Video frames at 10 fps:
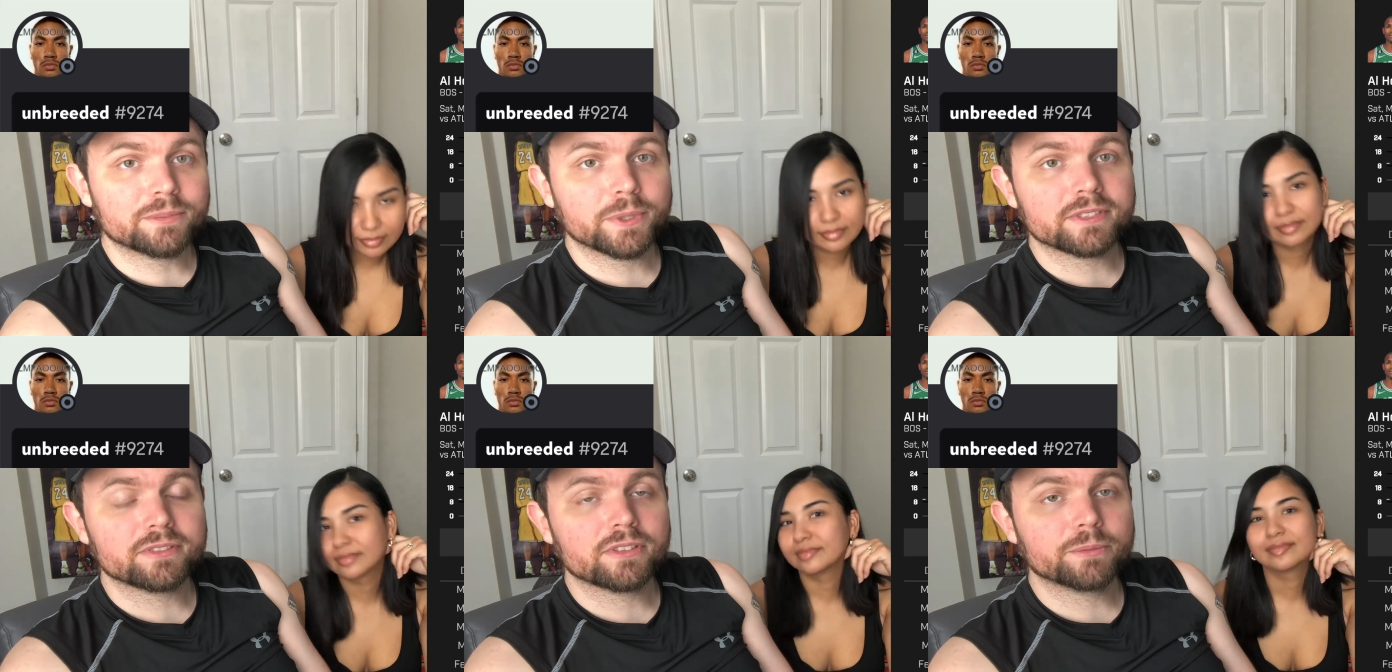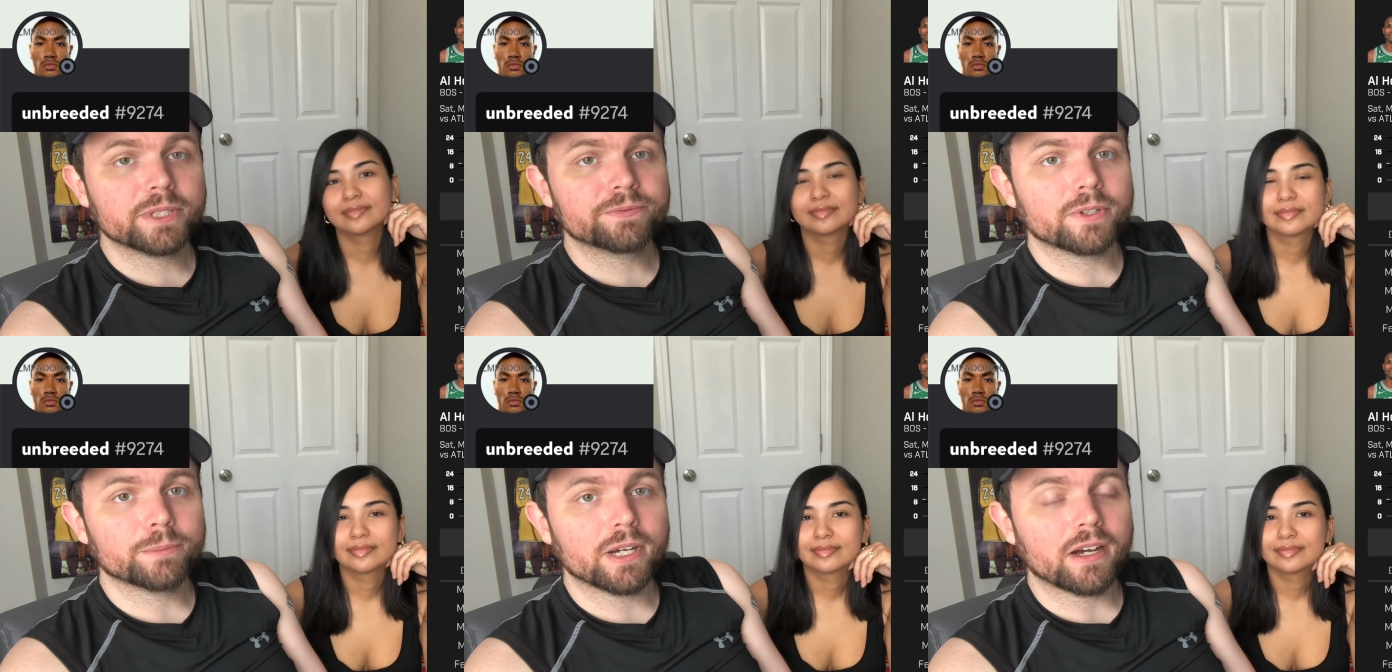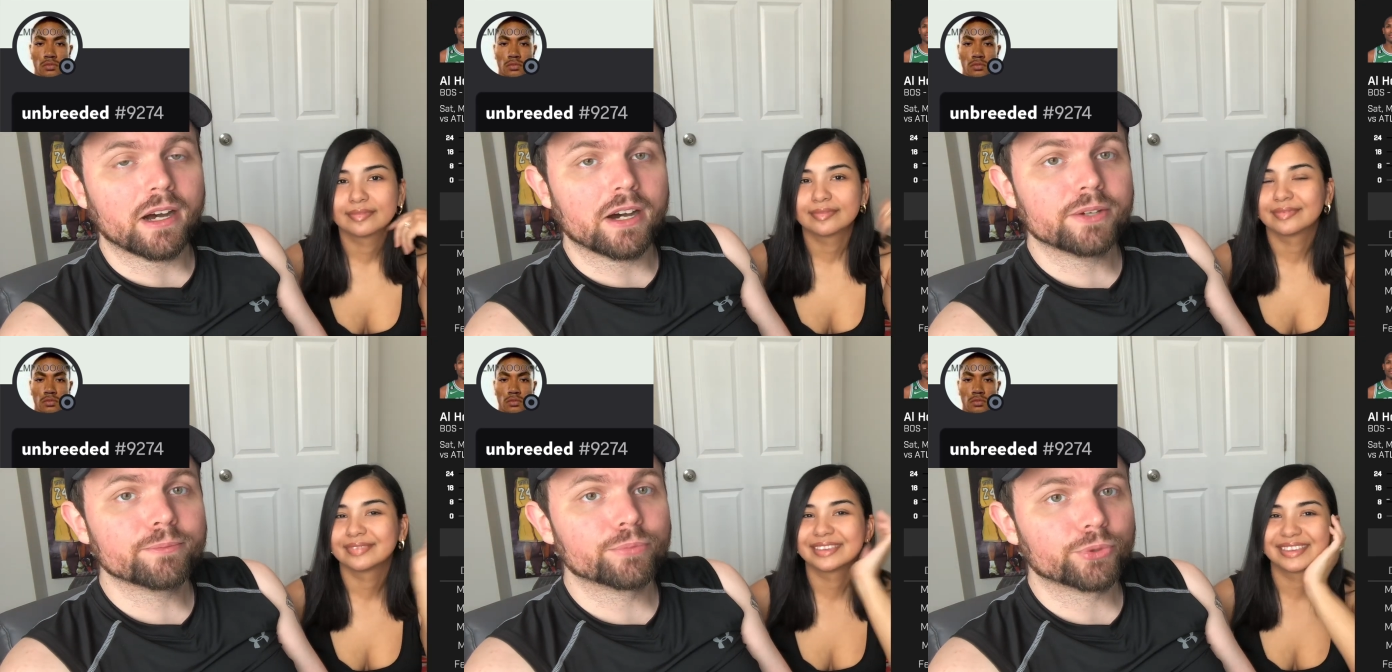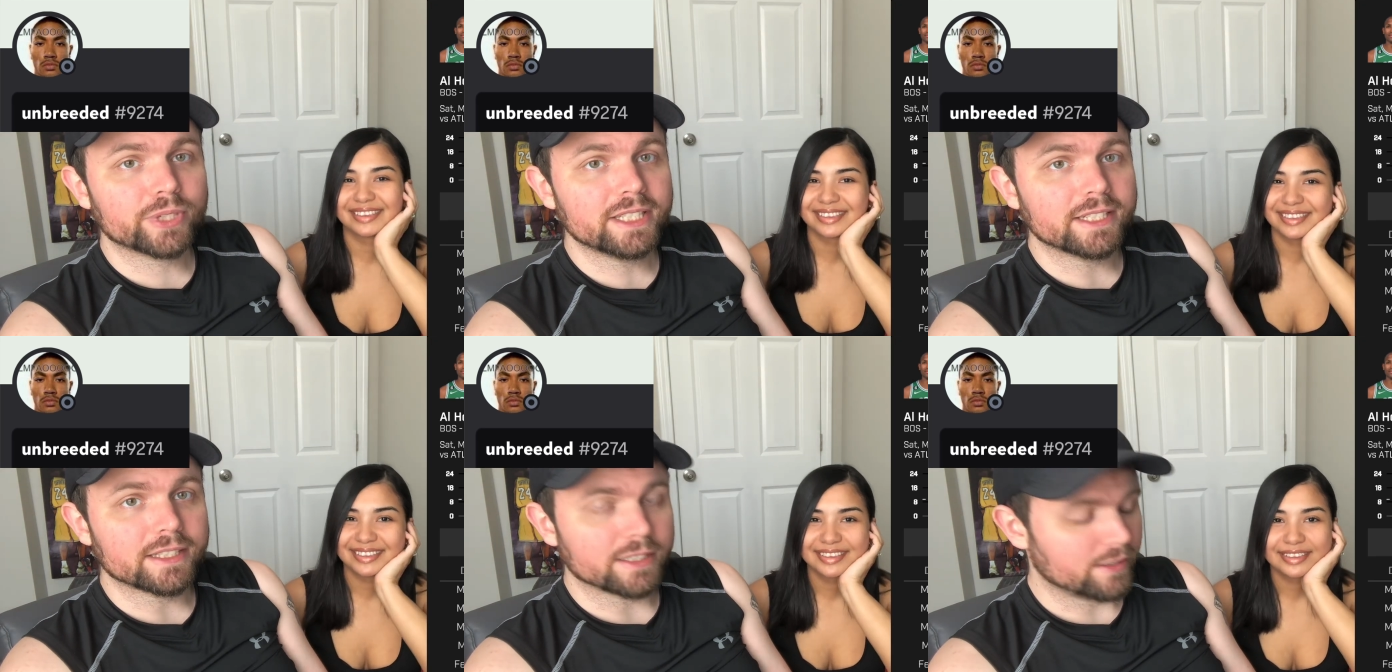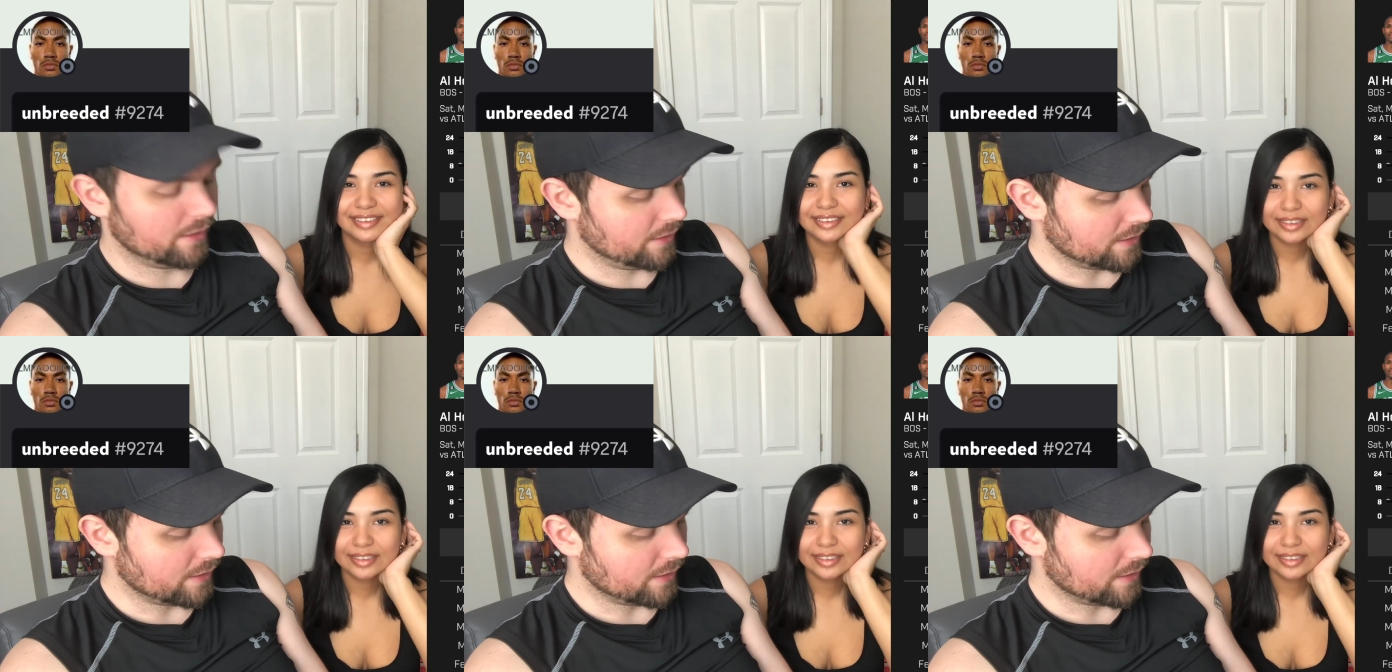Speaker 1: pick's going to be from uh, Unbreeded.